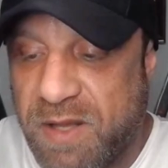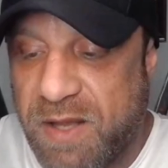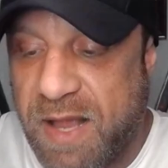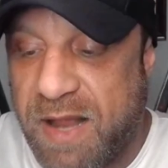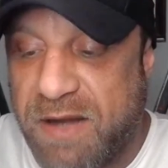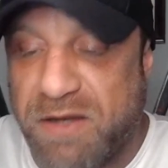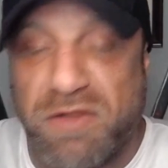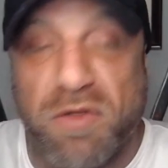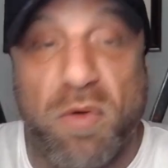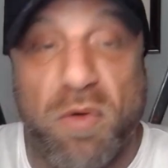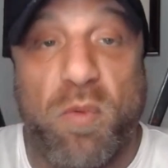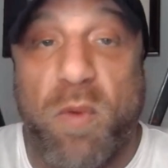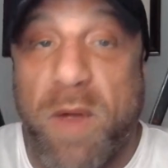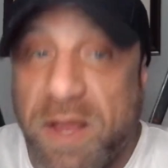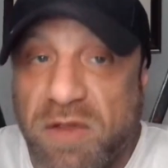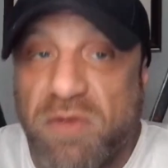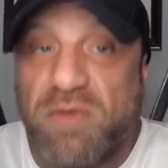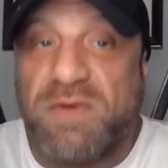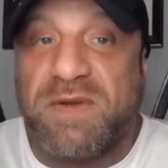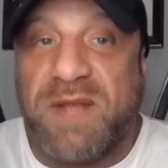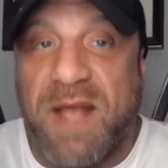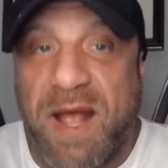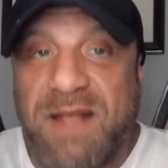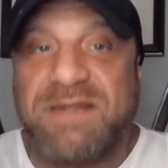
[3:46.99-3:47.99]
And the way
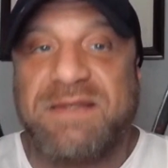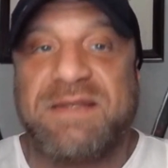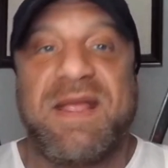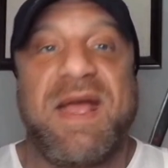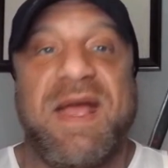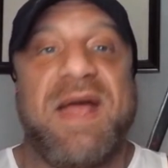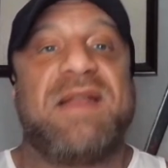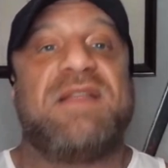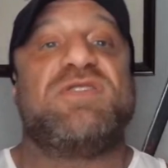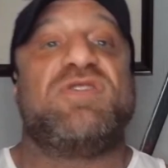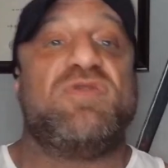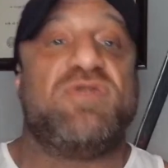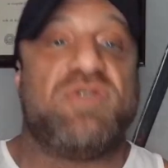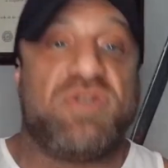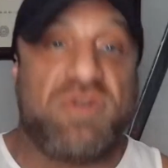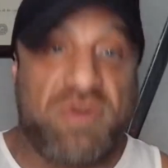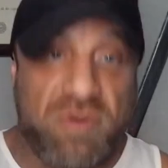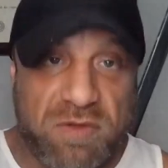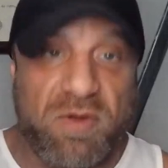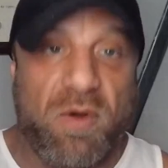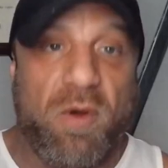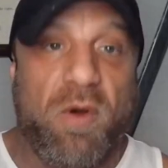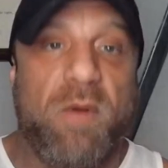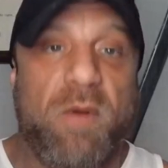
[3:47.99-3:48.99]
you test that is you
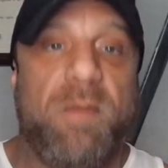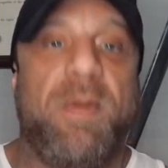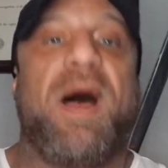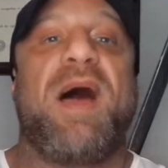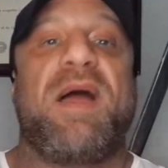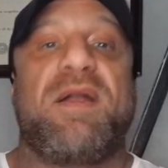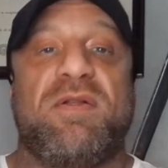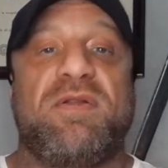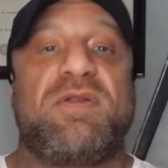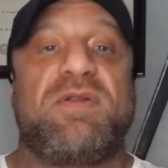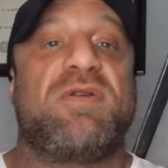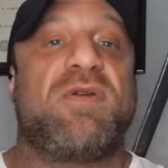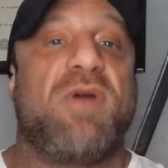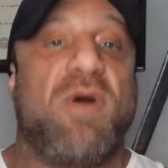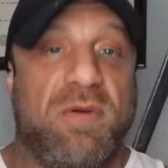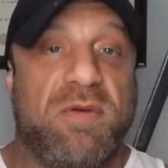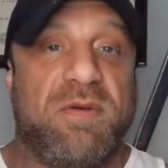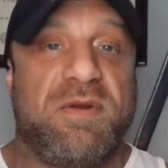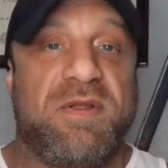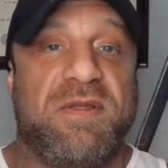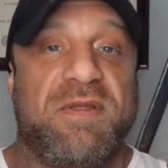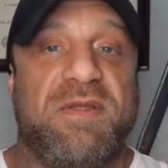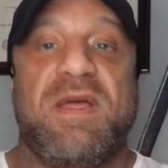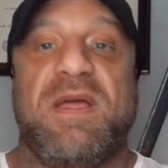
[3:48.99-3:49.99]
shoot the whole bottle, you go
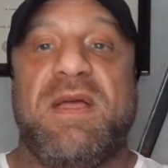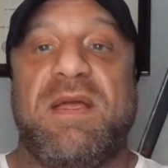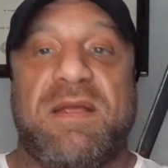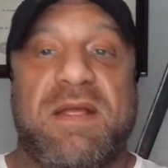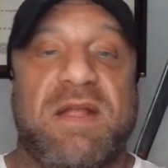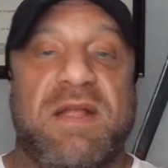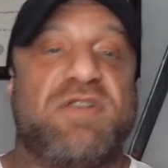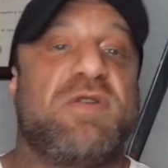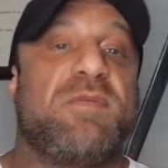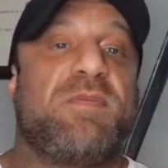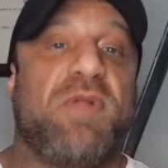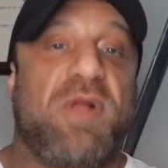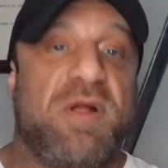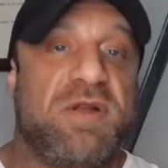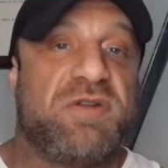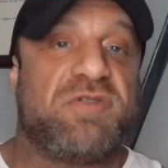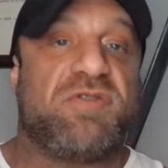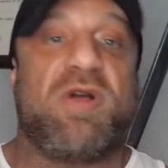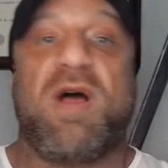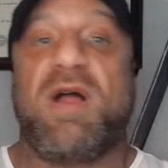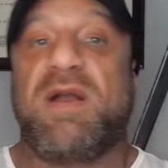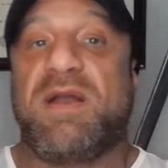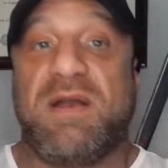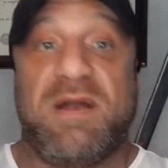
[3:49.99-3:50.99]
over to the, get your blood
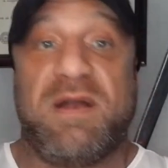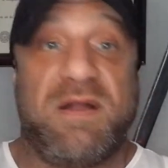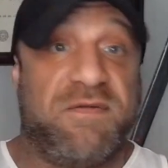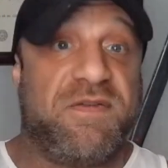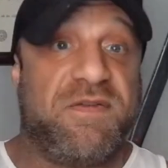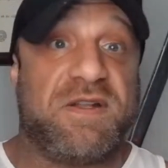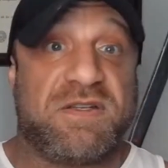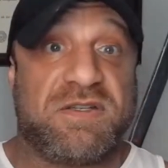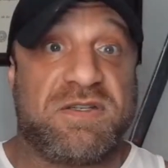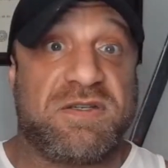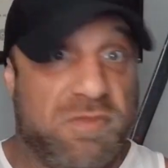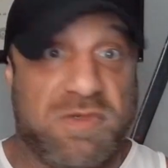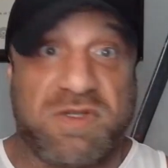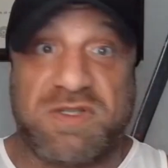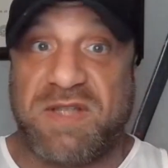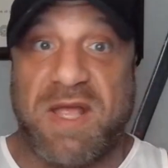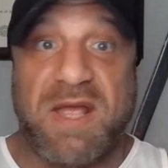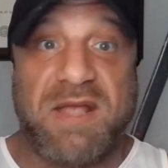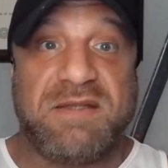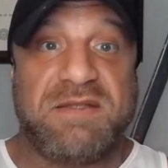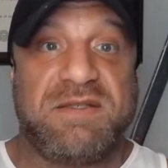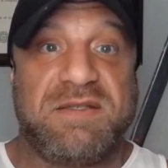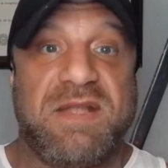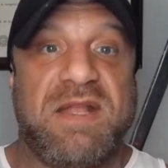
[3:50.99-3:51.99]
drawn, and if it
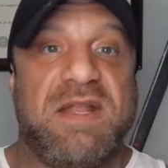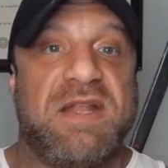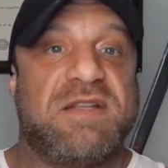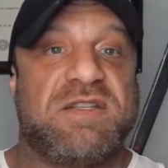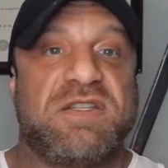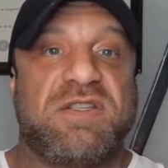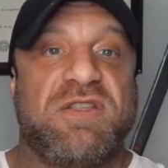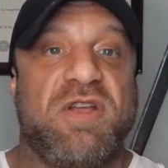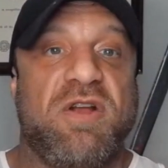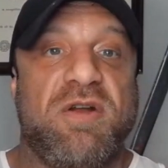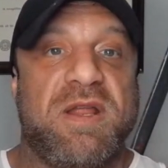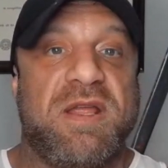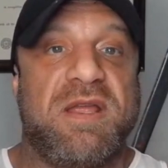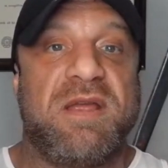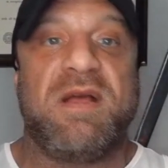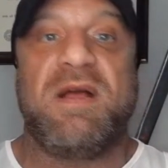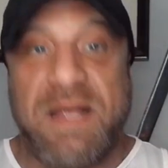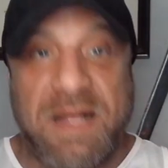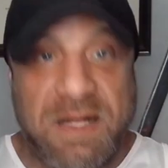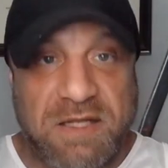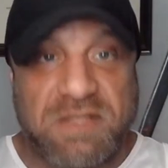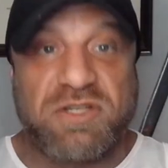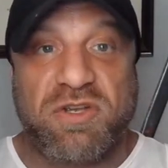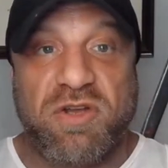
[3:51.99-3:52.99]
says that it's 30,
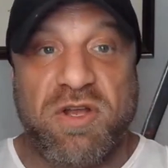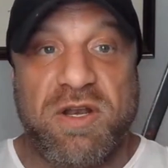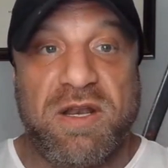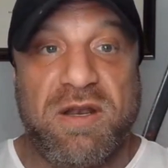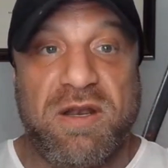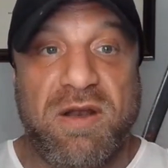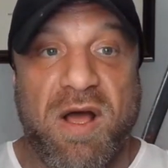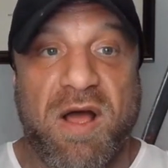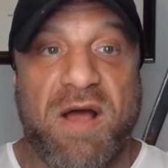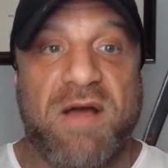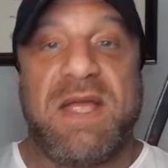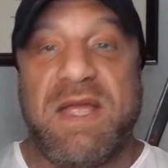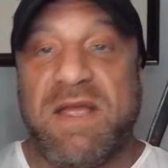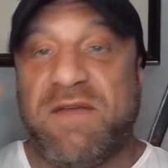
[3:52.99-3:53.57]
it's good enough.